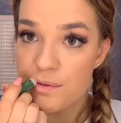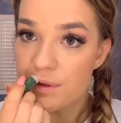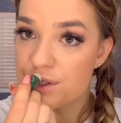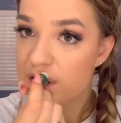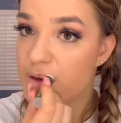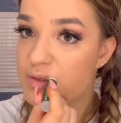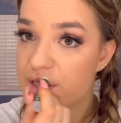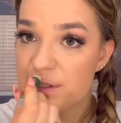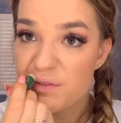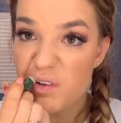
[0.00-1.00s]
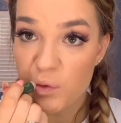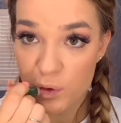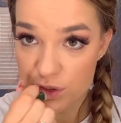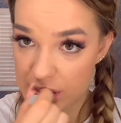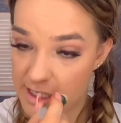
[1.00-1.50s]
This chapstick is from
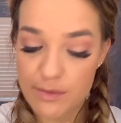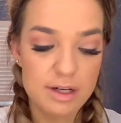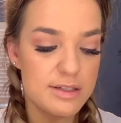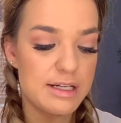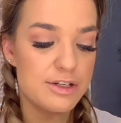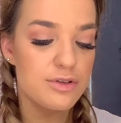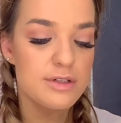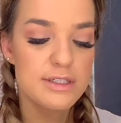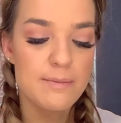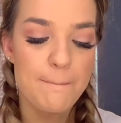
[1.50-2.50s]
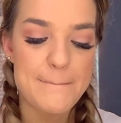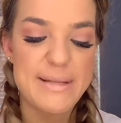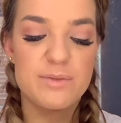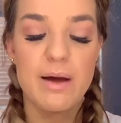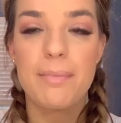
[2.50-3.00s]
Christina Moss Naturals.
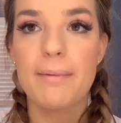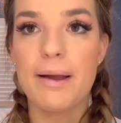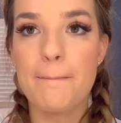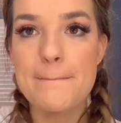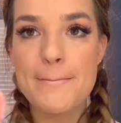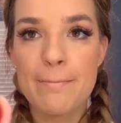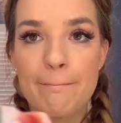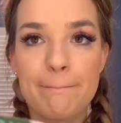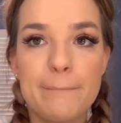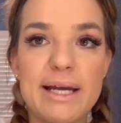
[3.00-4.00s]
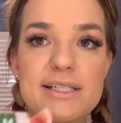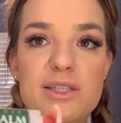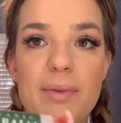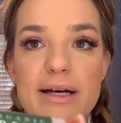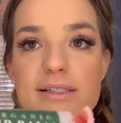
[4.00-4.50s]
It's peppermint. It's
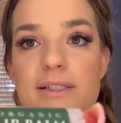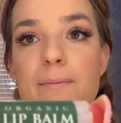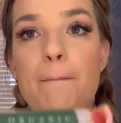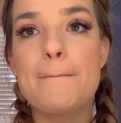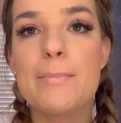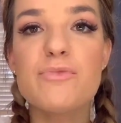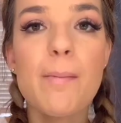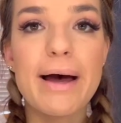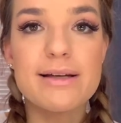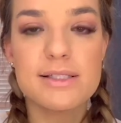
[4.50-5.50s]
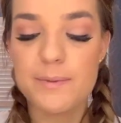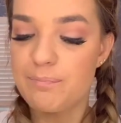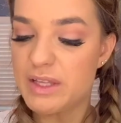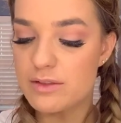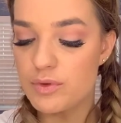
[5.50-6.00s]
the best. The best.
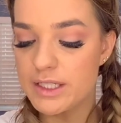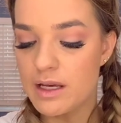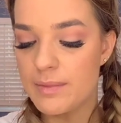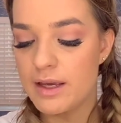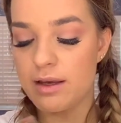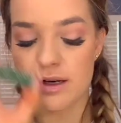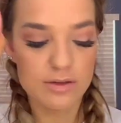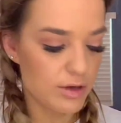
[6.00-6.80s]
It's really yummy and it's